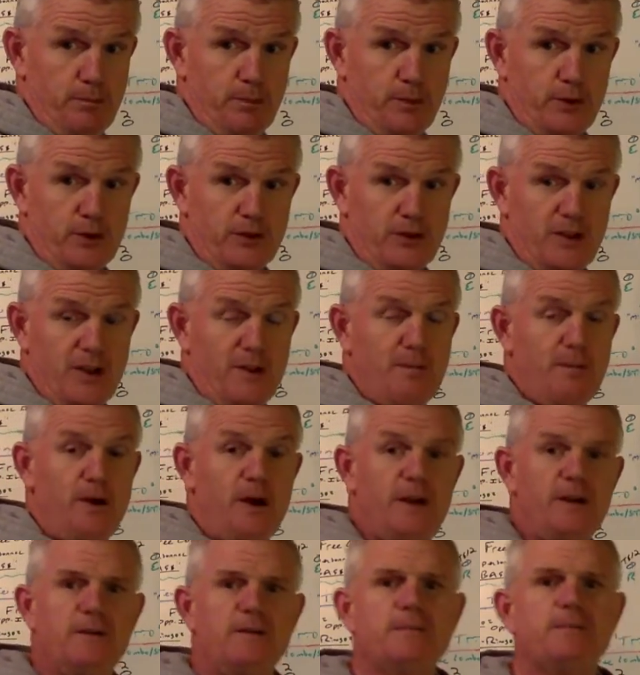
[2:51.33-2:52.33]
push that
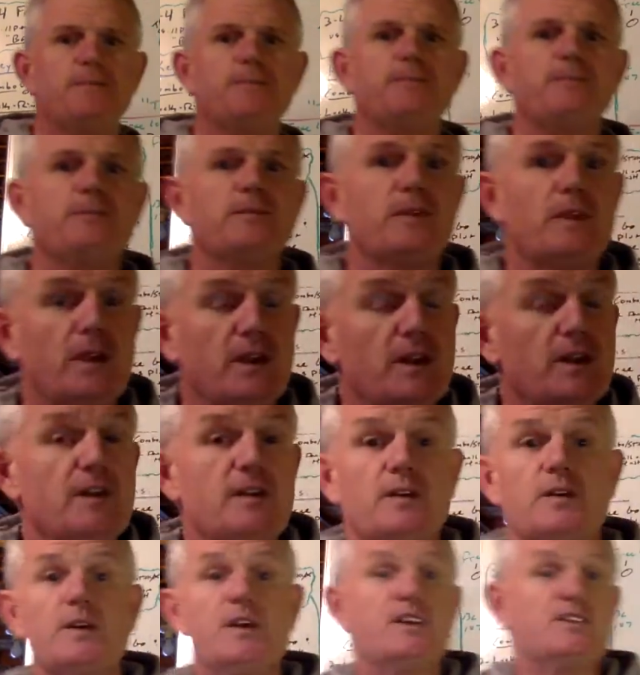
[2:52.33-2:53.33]
button,
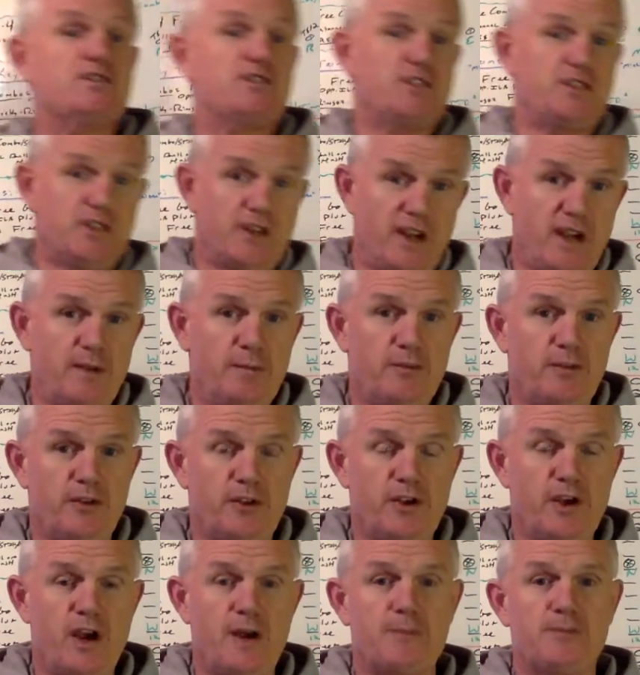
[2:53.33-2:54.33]
it's the same for
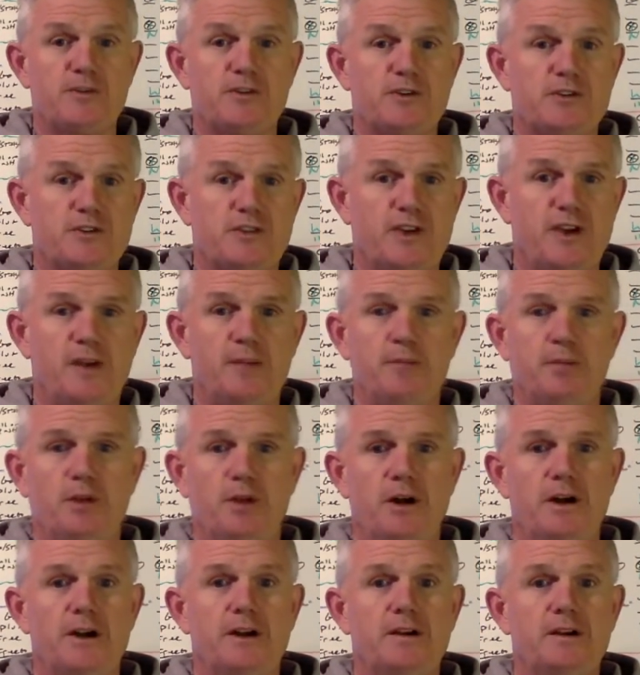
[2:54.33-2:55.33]
the opposite side plug.